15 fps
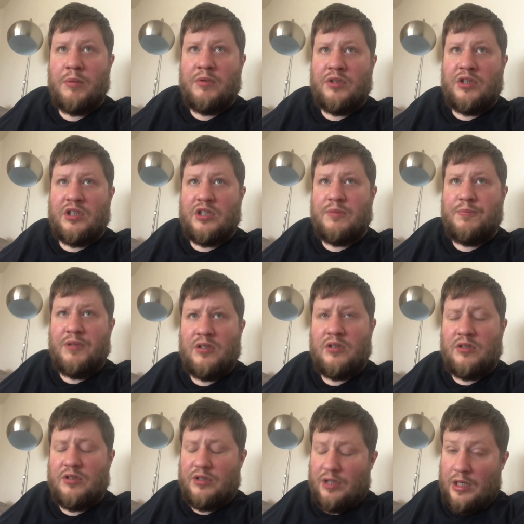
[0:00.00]
League
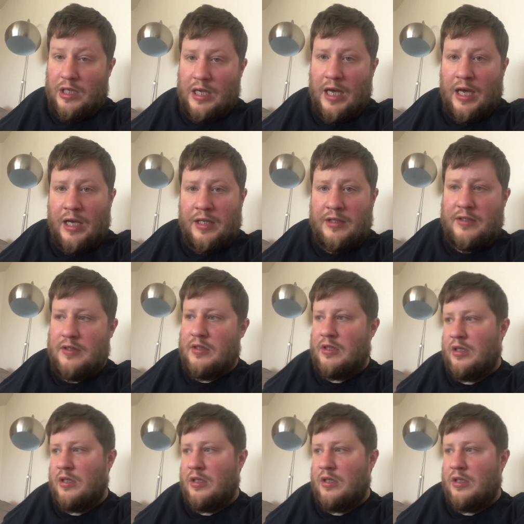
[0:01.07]
experience. He had